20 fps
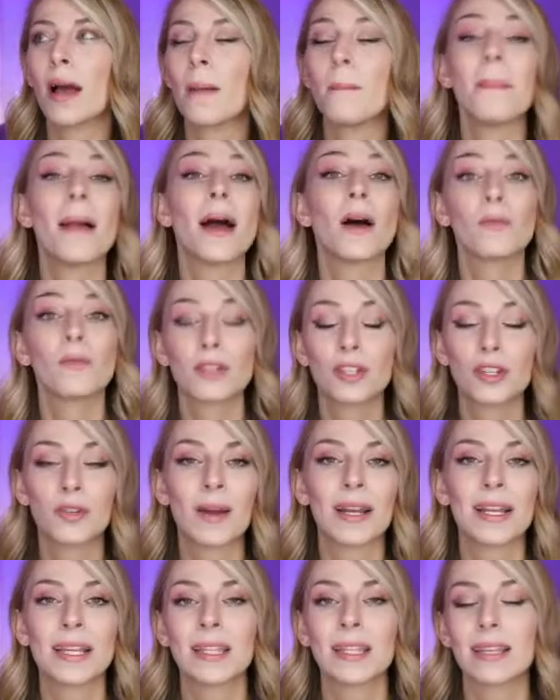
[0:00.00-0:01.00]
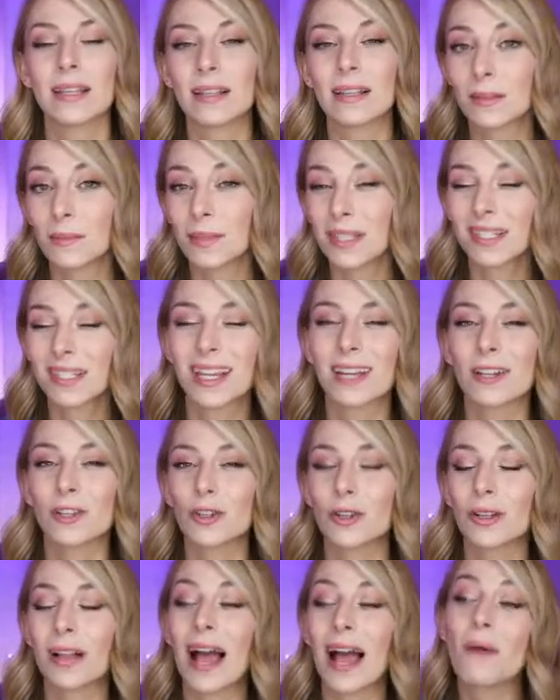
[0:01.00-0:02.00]
amount to anything
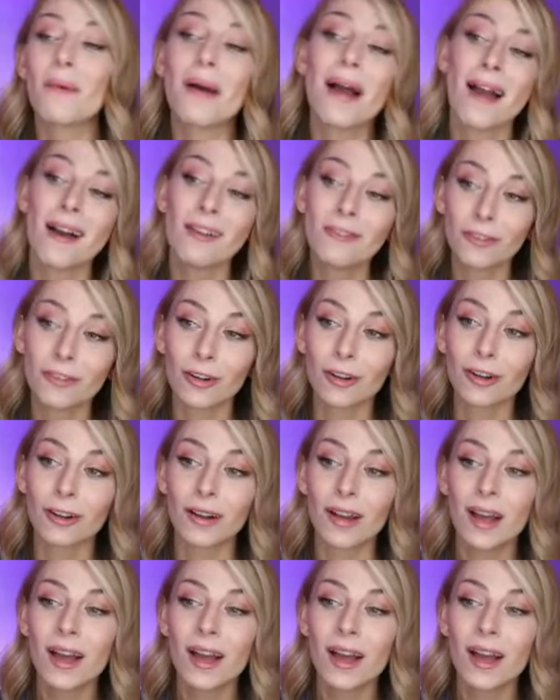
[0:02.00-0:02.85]
substantial. However,